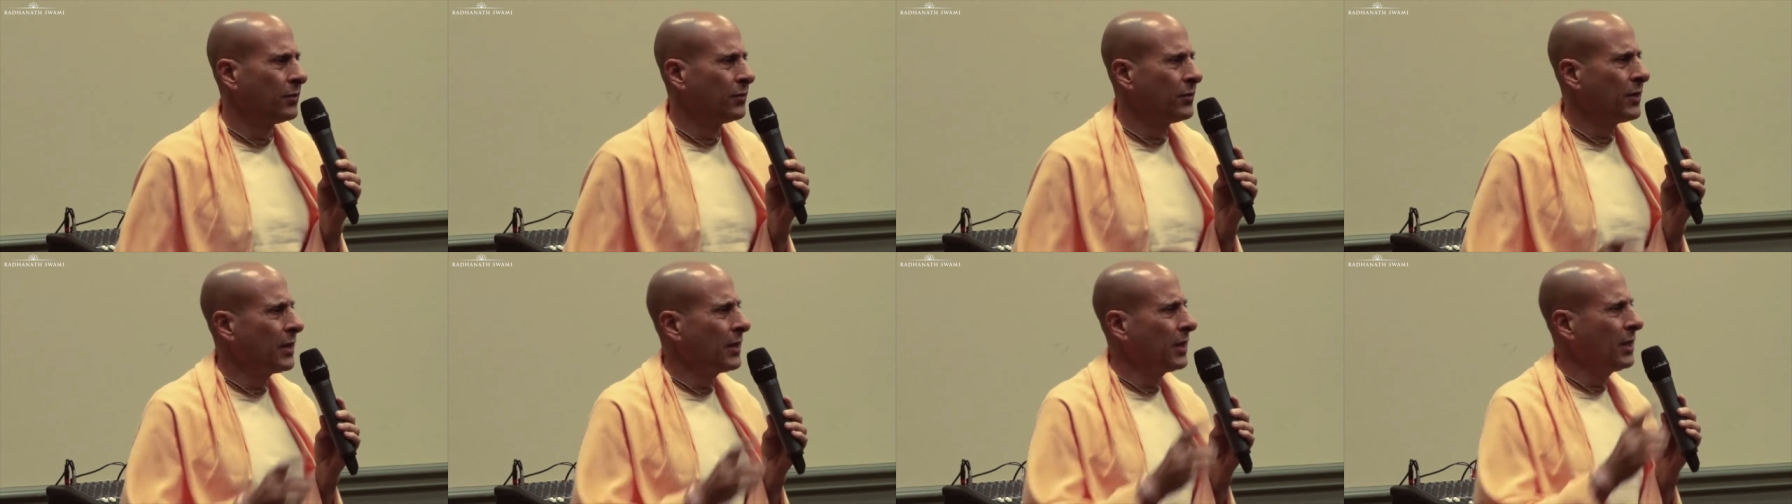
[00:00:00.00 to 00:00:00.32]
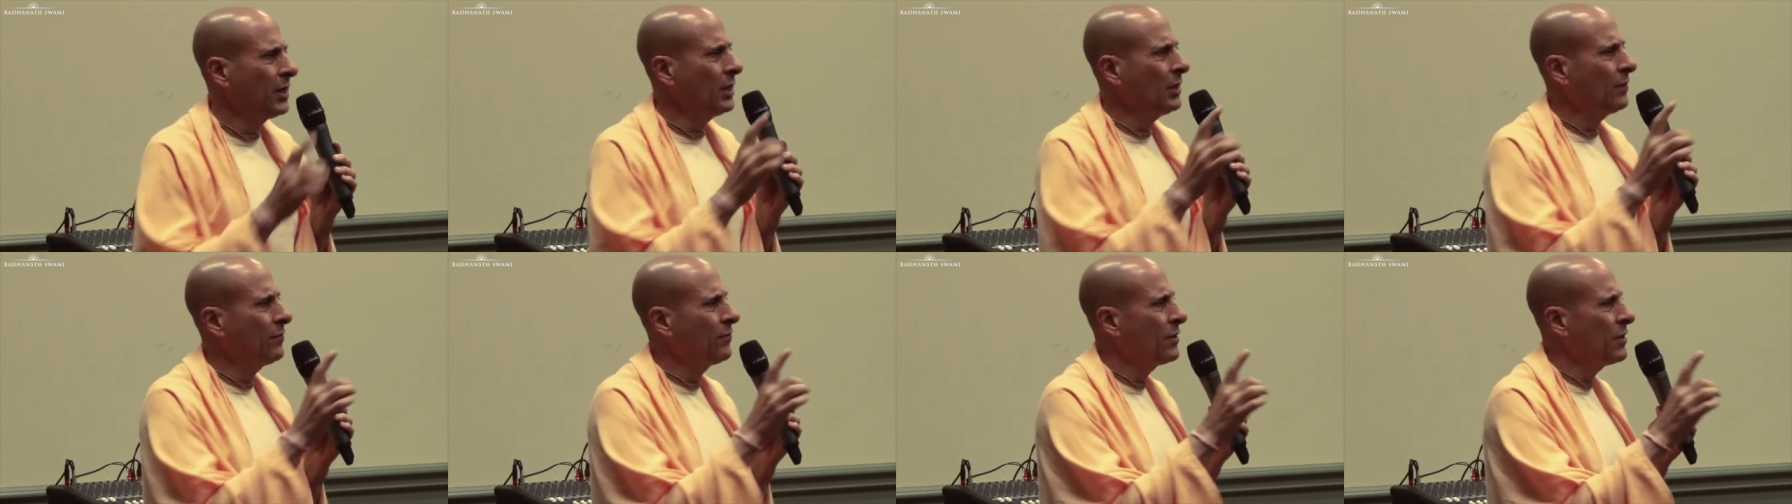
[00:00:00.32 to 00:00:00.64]
that
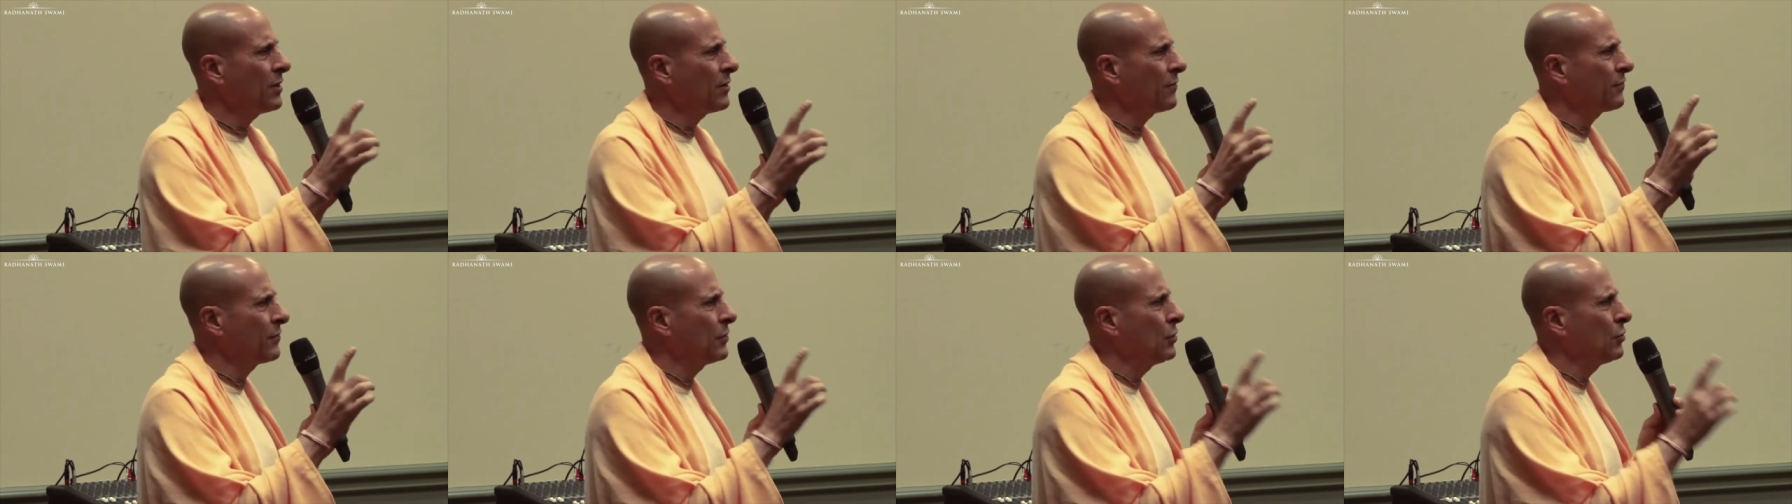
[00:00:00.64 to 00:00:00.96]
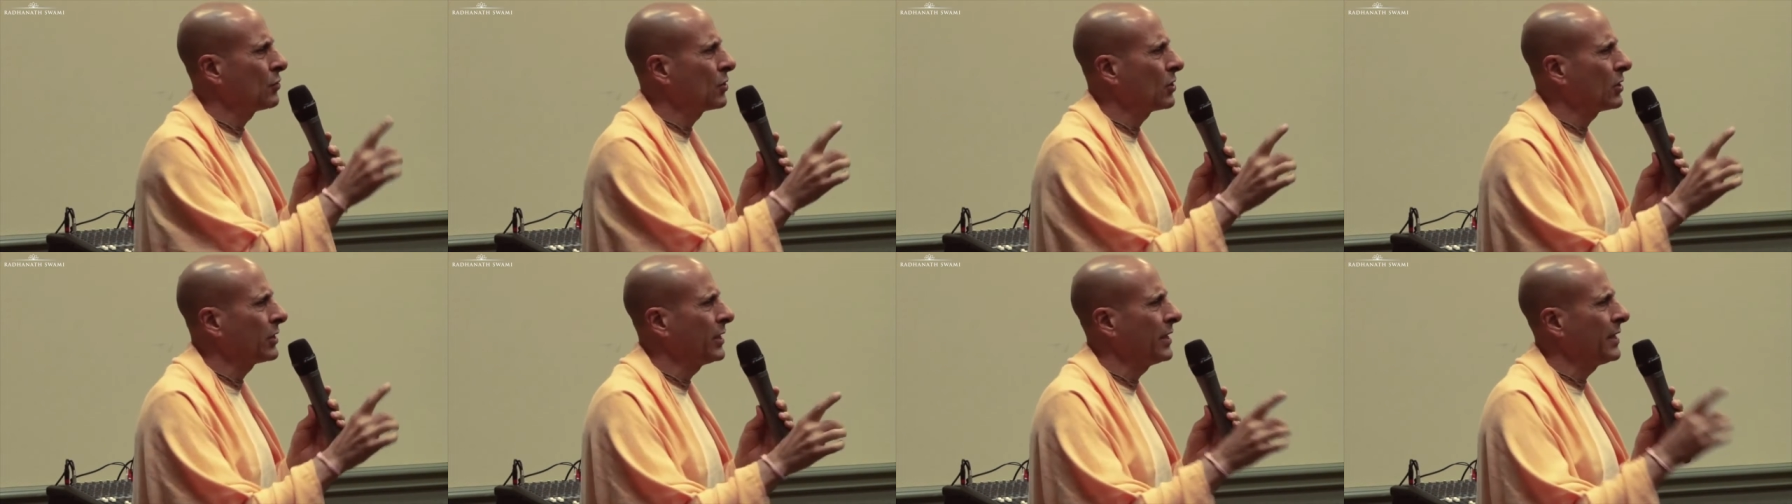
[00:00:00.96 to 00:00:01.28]
even if
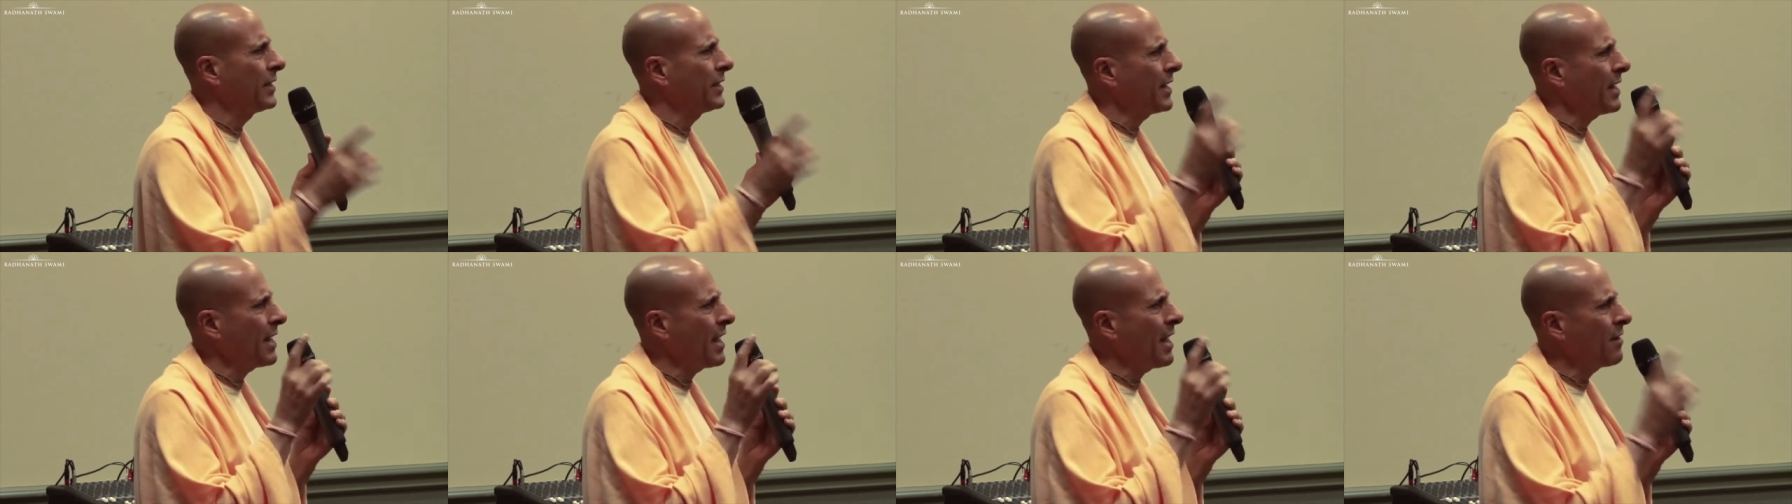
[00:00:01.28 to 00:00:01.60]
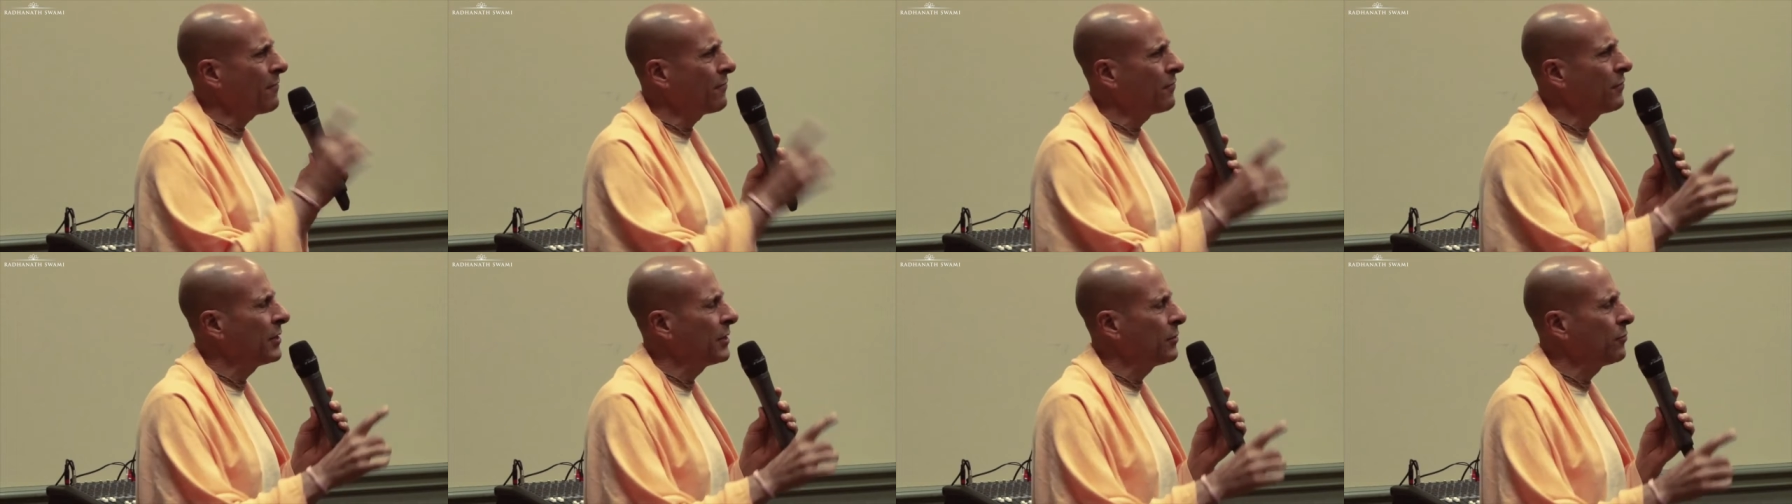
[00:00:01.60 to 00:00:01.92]
you clean
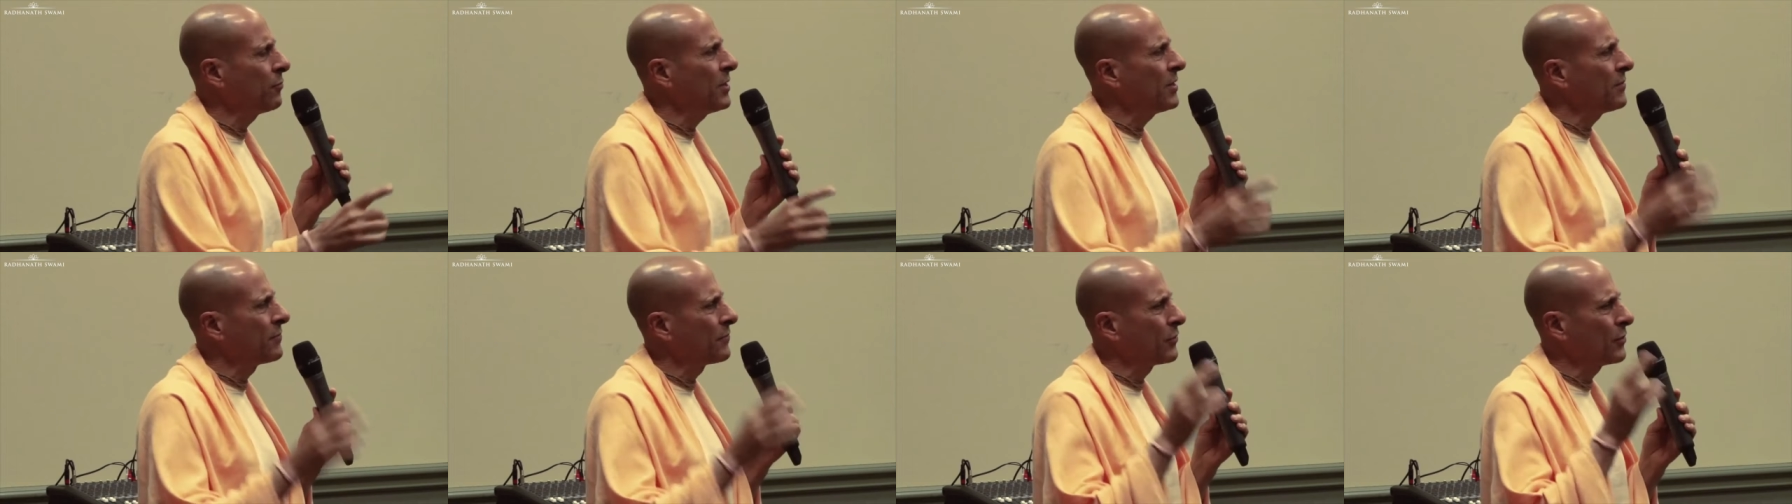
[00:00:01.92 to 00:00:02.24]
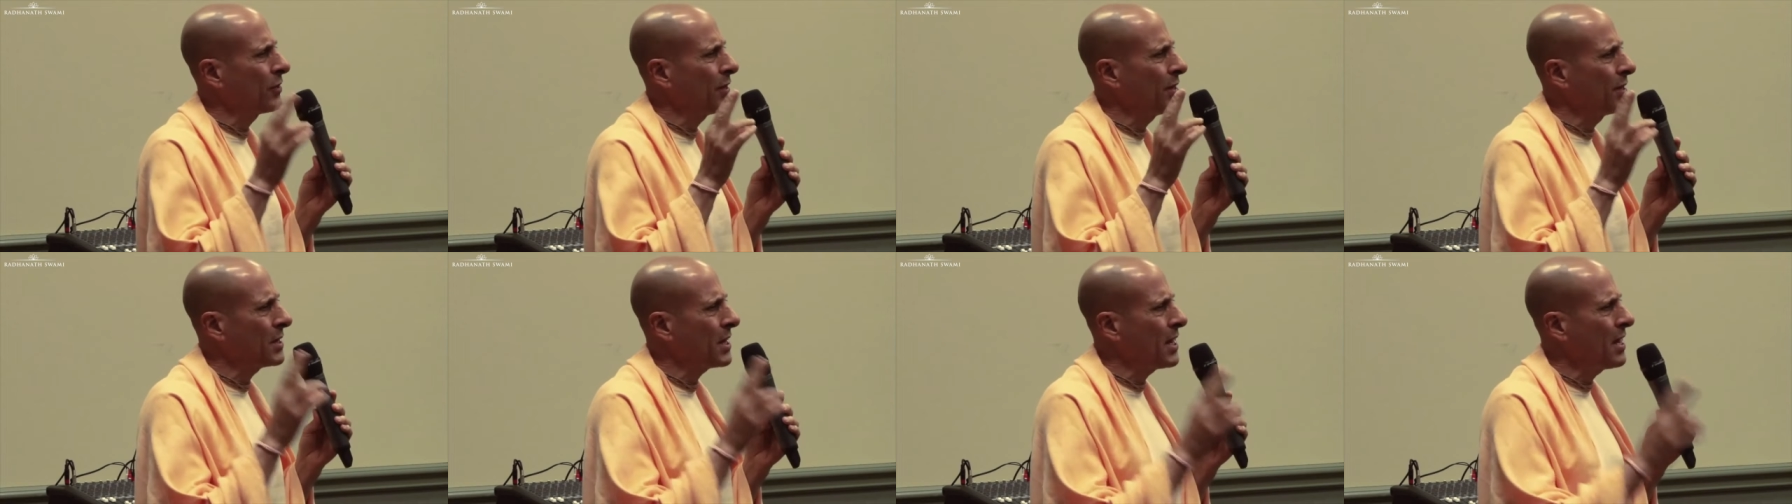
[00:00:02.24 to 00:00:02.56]
every
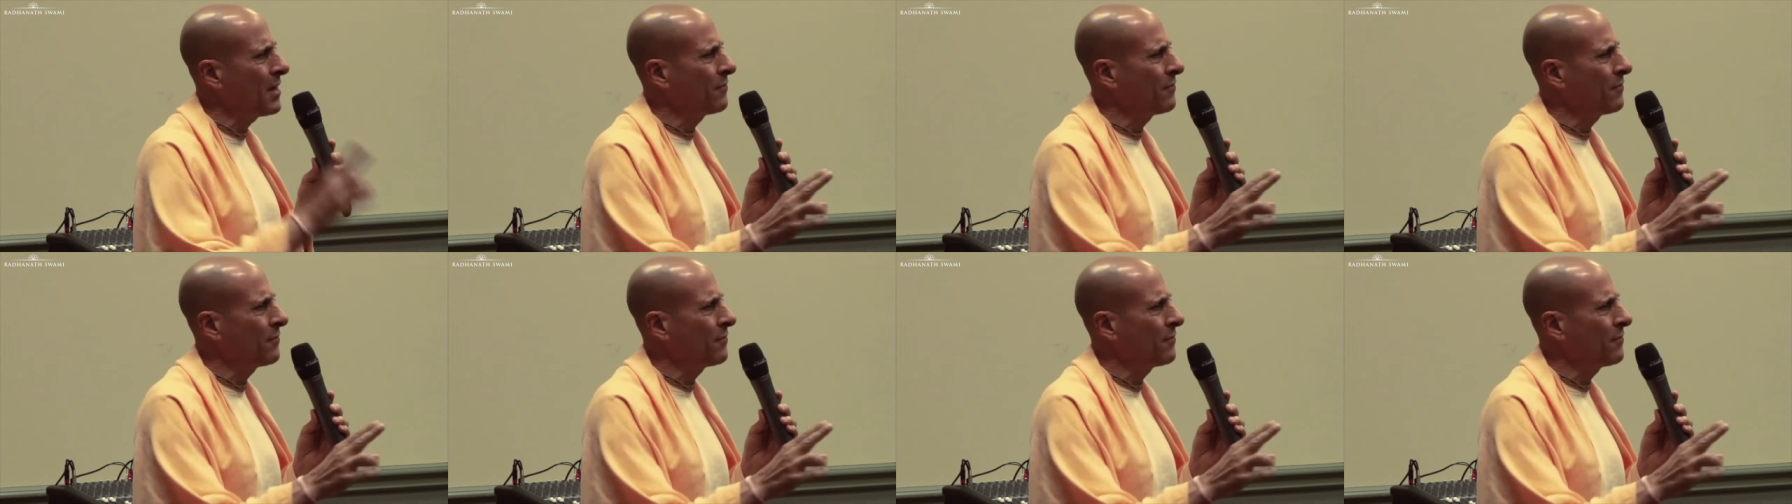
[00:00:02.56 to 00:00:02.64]
river and